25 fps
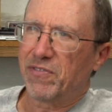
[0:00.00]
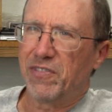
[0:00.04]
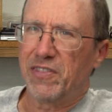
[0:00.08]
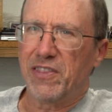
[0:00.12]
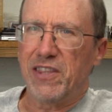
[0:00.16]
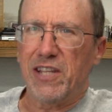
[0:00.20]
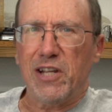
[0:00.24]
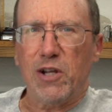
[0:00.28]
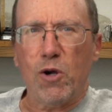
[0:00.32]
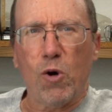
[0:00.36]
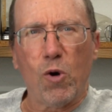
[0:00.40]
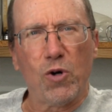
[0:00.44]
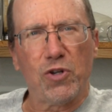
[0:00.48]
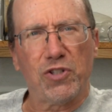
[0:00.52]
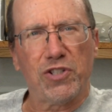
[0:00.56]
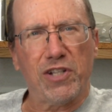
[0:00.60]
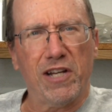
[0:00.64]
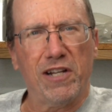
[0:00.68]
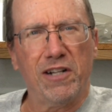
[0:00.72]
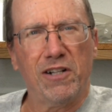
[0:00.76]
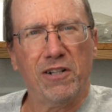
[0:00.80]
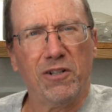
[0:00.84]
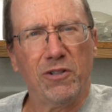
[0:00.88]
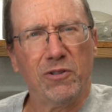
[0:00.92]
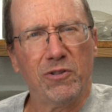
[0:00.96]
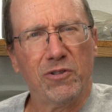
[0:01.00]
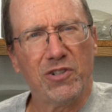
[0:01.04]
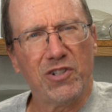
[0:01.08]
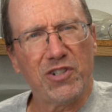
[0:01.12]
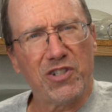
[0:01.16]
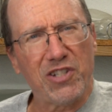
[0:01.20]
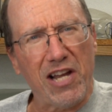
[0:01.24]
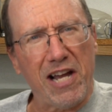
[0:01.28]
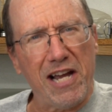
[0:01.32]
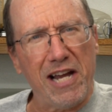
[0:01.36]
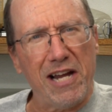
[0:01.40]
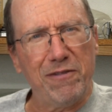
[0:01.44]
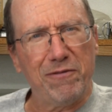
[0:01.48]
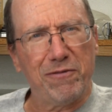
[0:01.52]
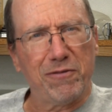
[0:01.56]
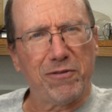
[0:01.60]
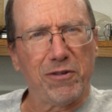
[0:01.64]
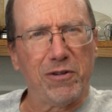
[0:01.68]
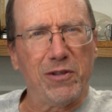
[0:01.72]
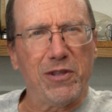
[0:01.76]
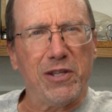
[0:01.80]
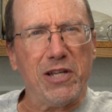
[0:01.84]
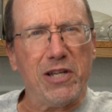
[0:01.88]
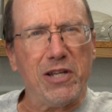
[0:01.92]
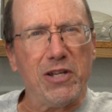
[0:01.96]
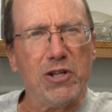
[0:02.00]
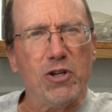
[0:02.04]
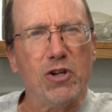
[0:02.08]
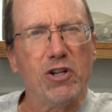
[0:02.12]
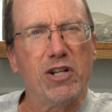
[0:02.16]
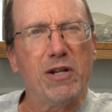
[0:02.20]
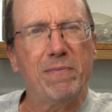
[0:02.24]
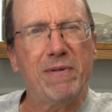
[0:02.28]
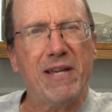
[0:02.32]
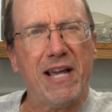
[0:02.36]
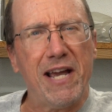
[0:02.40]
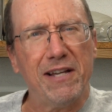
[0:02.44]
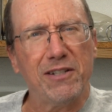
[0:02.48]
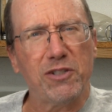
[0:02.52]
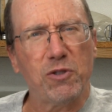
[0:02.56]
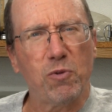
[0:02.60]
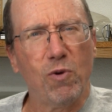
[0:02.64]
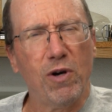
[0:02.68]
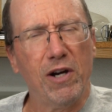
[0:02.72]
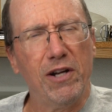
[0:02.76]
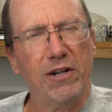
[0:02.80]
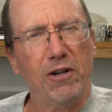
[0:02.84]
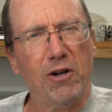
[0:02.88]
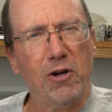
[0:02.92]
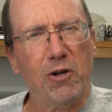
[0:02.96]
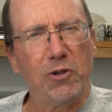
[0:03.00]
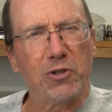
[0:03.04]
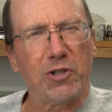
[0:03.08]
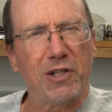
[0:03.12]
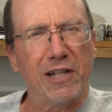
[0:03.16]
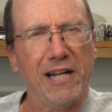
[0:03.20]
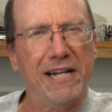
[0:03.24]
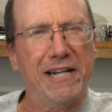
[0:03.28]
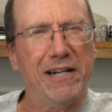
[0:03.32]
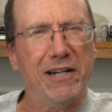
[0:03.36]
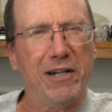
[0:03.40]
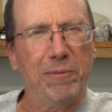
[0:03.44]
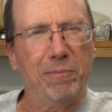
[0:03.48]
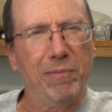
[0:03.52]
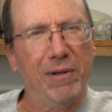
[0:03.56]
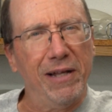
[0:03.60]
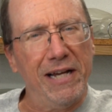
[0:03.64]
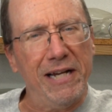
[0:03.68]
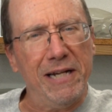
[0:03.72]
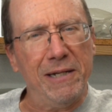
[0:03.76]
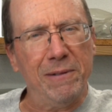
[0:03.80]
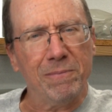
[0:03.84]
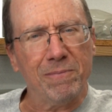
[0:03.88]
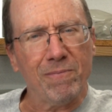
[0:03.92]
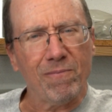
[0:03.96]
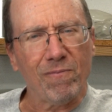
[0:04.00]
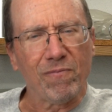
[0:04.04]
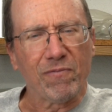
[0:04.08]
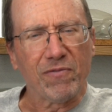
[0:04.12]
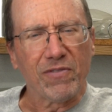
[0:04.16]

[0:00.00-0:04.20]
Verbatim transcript: the horizontal design for the U W S one ultralight airplane,